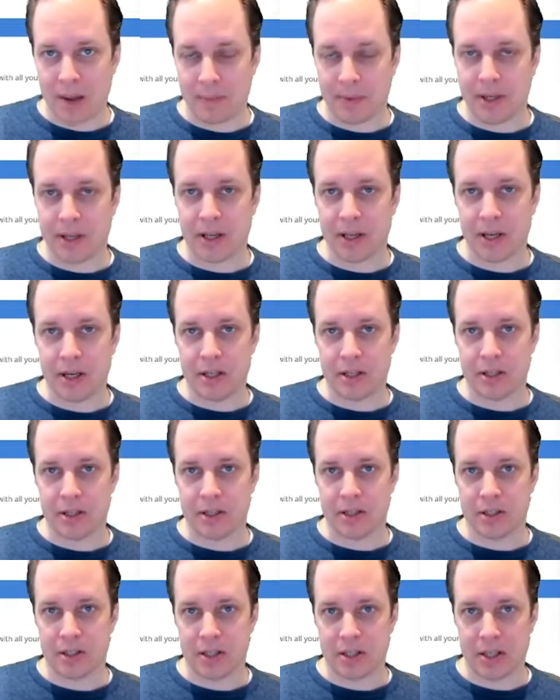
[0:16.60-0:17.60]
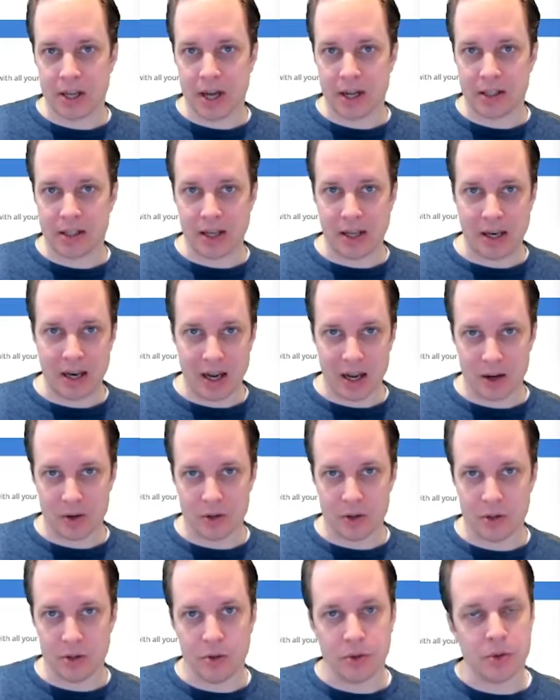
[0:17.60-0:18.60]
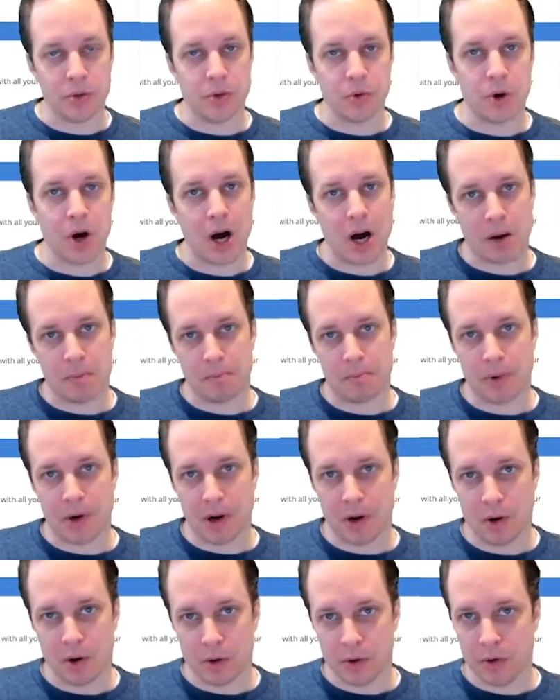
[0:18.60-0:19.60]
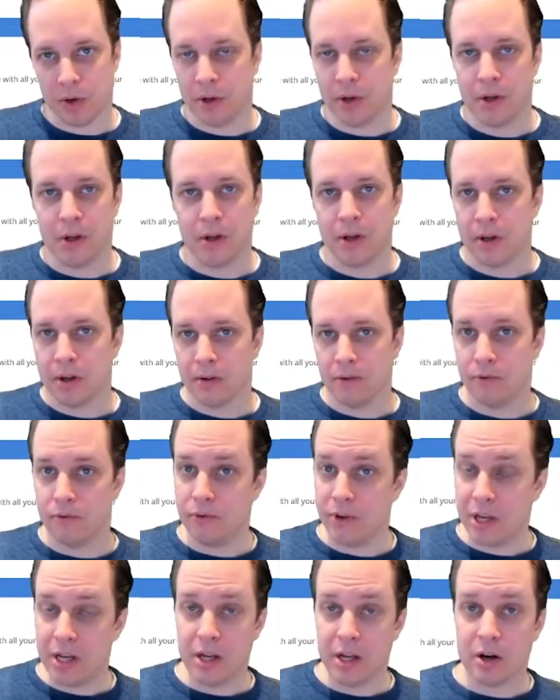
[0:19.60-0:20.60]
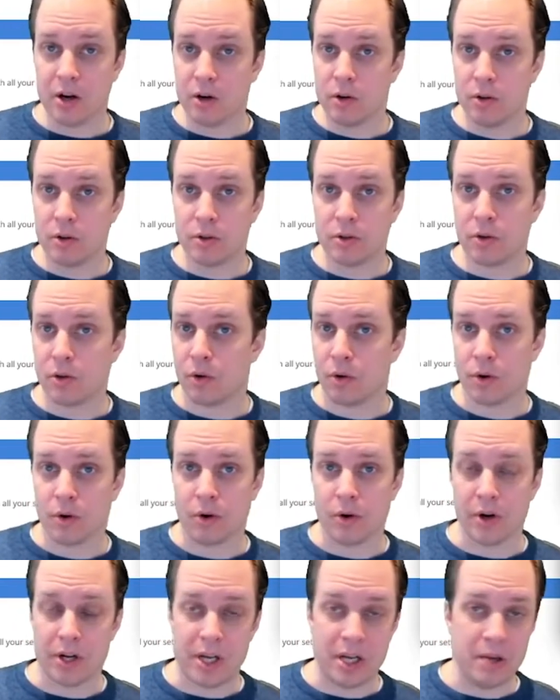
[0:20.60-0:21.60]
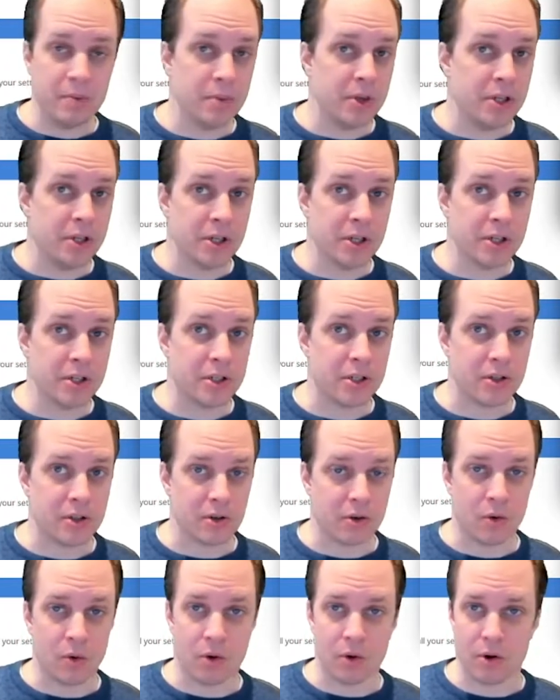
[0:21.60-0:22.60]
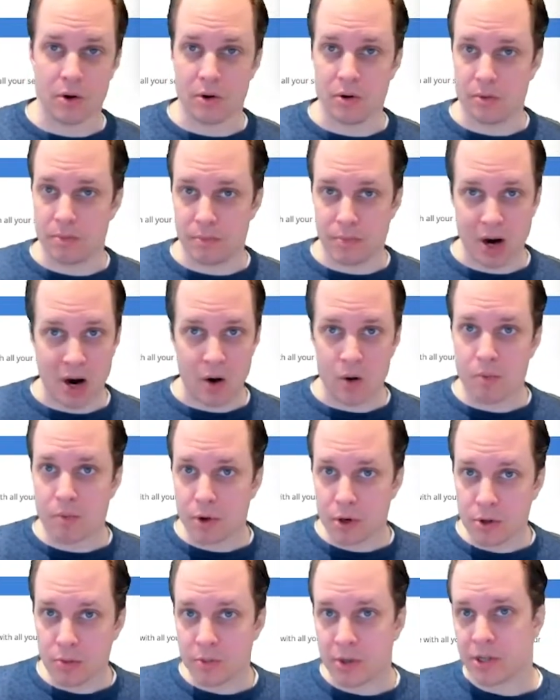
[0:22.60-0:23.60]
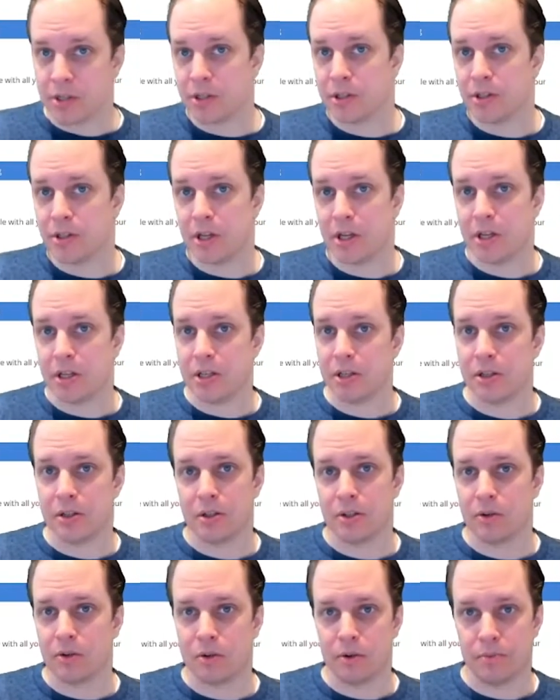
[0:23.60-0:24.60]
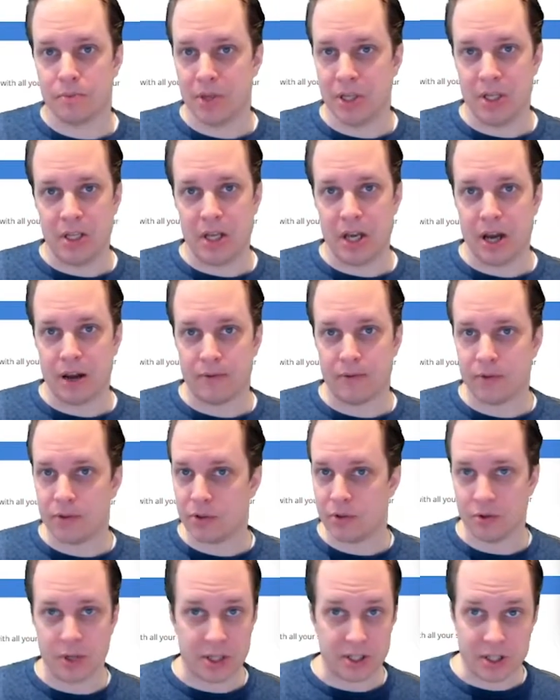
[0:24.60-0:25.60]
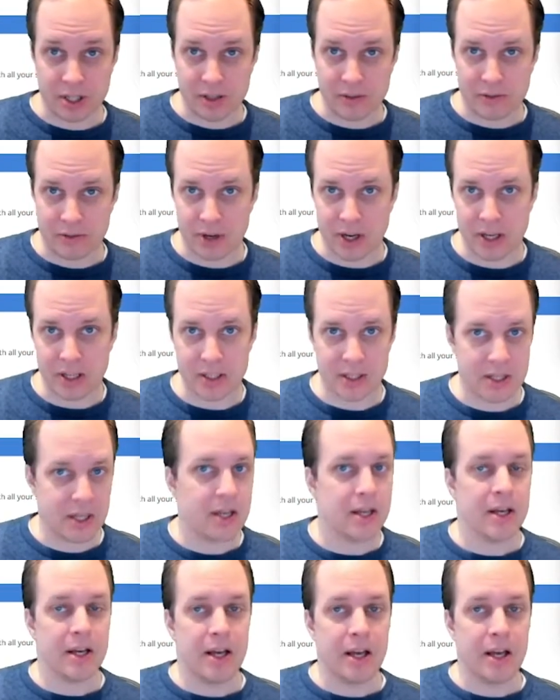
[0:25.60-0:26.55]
applications that allows you to upload videos or images or PowerPoint presentations or PDFs or Excel files,